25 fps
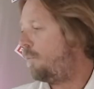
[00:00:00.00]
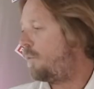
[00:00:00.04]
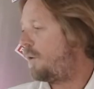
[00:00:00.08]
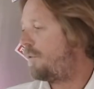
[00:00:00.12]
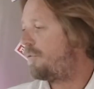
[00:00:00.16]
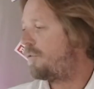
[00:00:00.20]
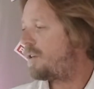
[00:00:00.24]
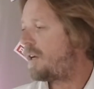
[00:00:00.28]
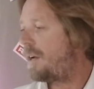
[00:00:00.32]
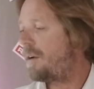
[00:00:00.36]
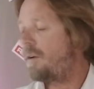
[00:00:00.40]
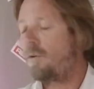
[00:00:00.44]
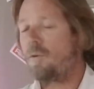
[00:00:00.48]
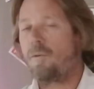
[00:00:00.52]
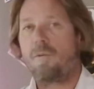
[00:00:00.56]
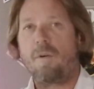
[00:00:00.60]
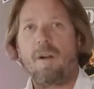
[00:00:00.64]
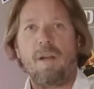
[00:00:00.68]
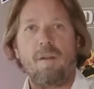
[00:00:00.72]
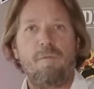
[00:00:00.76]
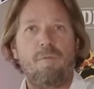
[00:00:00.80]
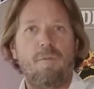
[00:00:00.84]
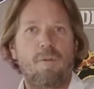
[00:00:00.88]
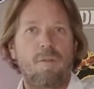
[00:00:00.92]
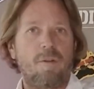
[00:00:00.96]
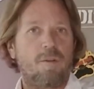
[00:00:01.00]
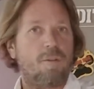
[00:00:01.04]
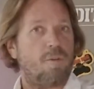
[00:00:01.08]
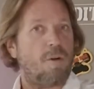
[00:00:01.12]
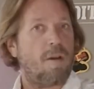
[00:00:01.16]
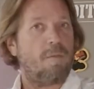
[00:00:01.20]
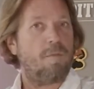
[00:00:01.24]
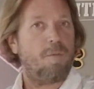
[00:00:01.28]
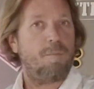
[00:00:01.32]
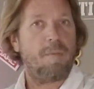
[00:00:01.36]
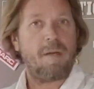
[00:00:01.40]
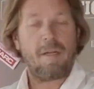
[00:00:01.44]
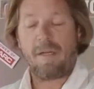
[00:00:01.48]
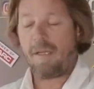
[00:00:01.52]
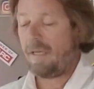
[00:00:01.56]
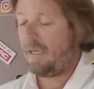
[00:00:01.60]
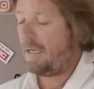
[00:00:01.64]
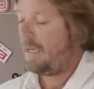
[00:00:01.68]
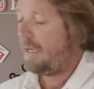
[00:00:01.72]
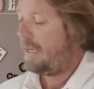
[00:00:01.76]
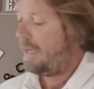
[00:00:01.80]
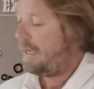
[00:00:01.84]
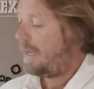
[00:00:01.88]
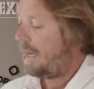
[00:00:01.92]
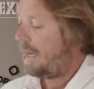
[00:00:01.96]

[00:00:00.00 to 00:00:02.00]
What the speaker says: We've done it already for the Travel Buddy.